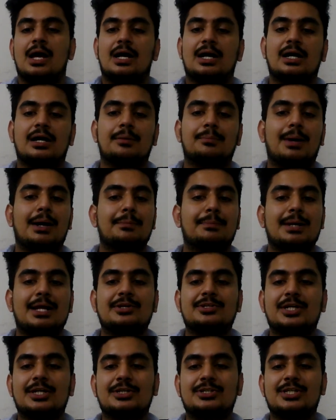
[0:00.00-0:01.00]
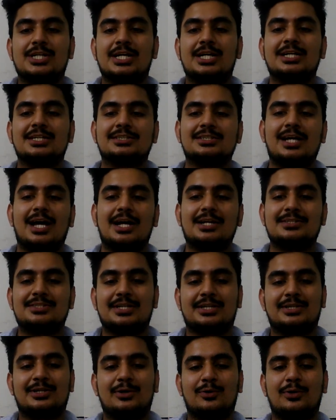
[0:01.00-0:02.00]
uh, by pledging shares and
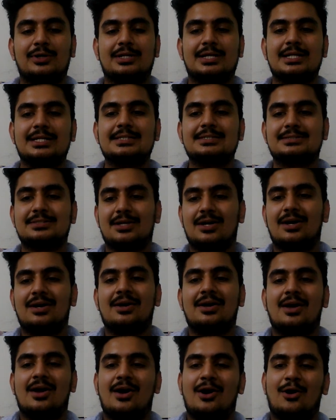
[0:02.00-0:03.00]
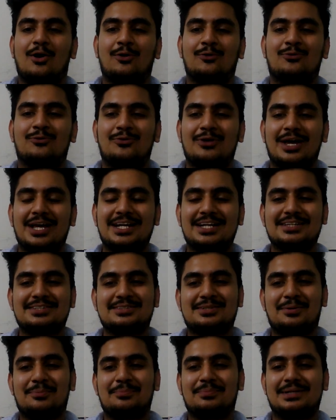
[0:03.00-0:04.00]
securities of various
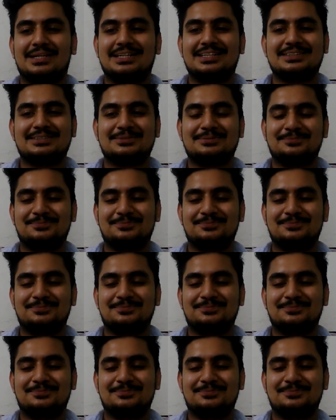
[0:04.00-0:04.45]
companies